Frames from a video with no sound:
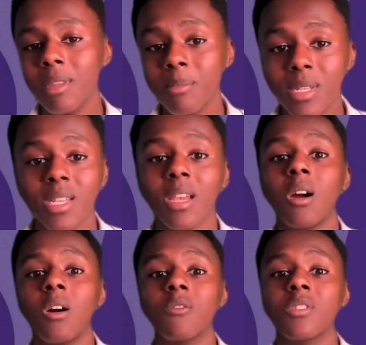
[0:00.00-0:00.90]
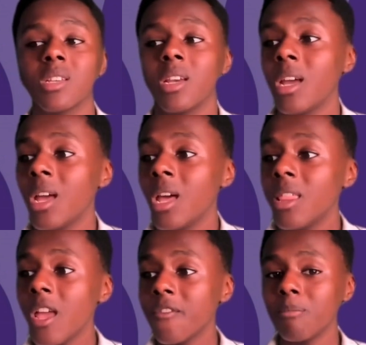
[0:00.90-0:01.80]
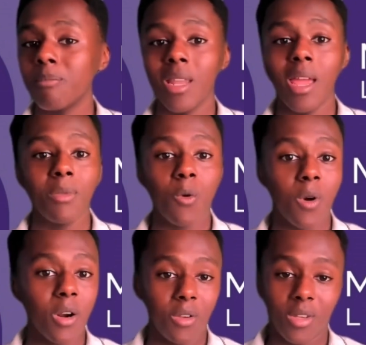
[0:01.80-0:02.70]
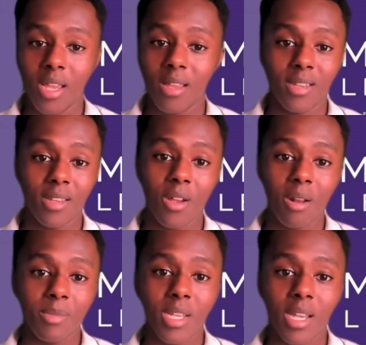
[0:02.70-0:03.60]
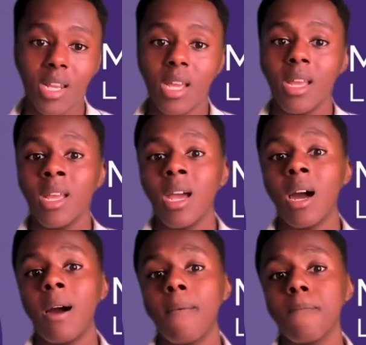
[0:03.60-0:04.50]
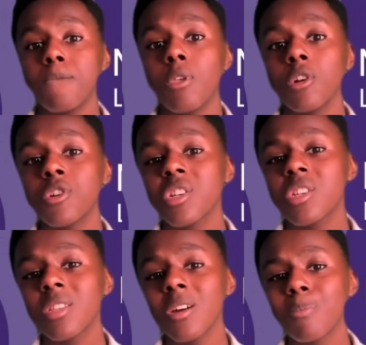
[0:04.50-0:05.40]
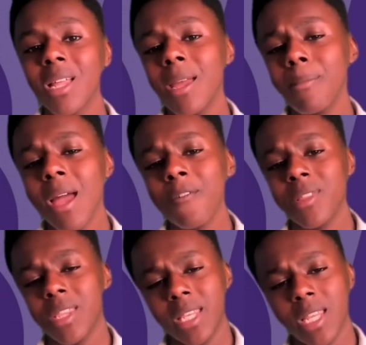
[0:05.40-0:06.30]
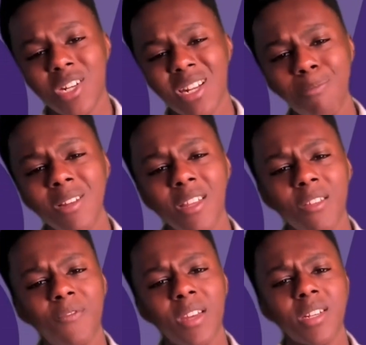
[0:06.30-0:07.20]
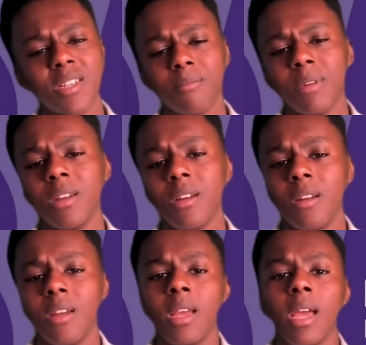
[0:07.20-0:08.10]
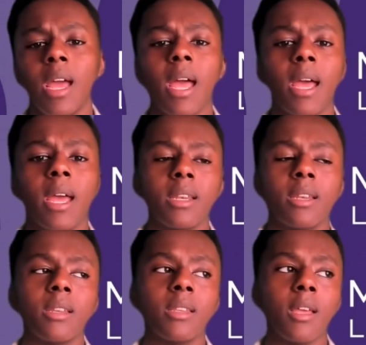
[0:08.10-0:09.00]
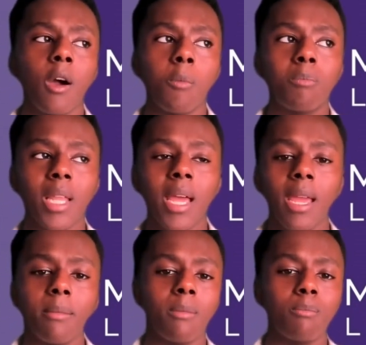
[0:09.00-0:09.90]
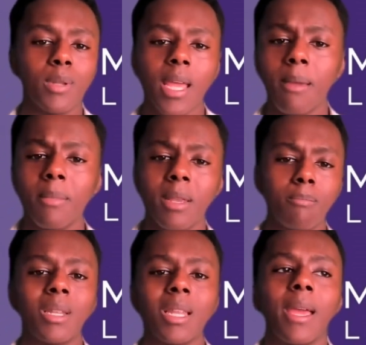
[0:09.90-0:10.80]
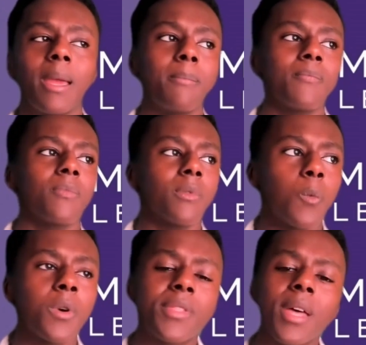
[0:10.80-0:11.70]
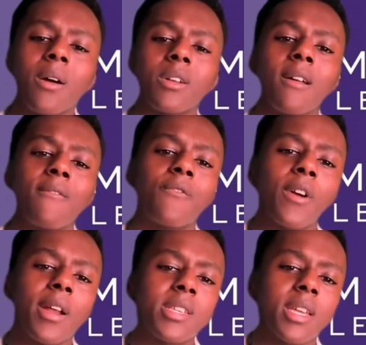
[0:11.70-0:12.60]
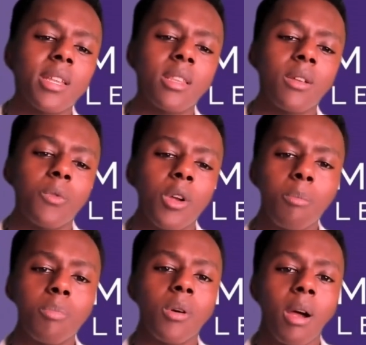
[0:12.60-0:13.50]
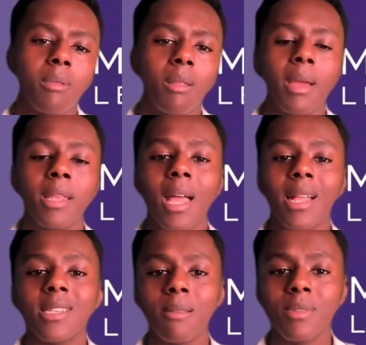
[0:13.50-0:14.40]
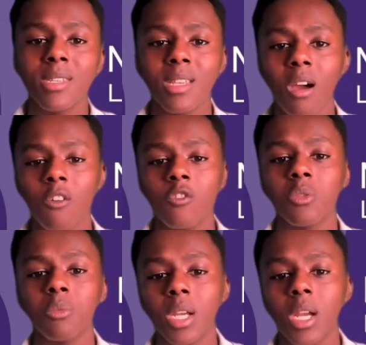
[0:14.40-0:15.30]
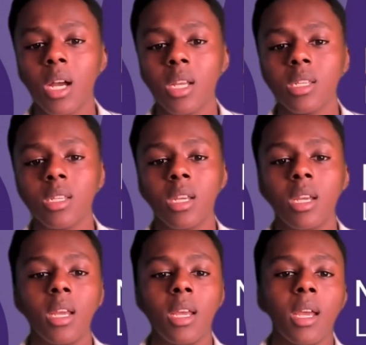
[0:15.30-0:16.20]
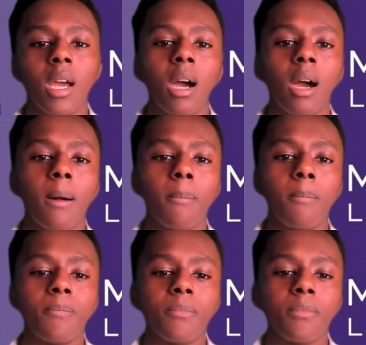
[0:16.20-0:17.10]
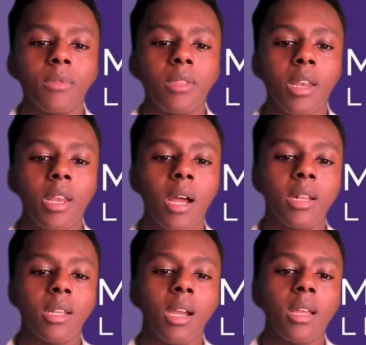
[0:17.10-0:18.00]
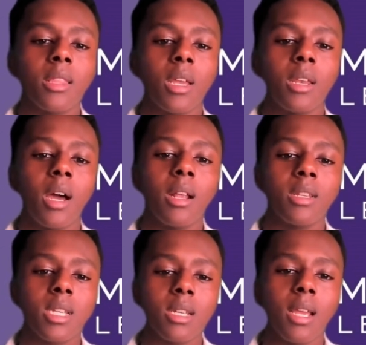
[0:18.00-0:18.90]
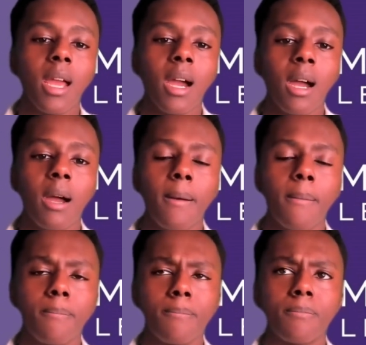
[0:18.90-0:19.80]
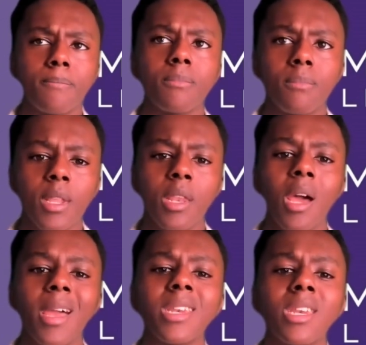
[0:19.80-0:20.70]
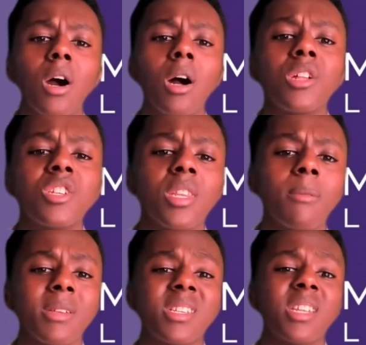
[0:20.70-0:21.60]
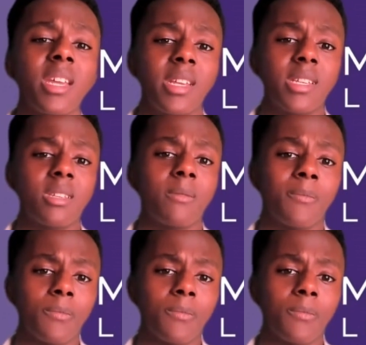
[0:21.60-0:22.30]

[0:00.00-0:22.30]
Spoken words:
themselves, they even blame the world. You know what I'm saying? They'll blame everything. They try to play the victim here, and they'll blame and blame and blame without confronting the real problem, and that's themselves because um they're not they're not um they're not acknowledging their mistakes,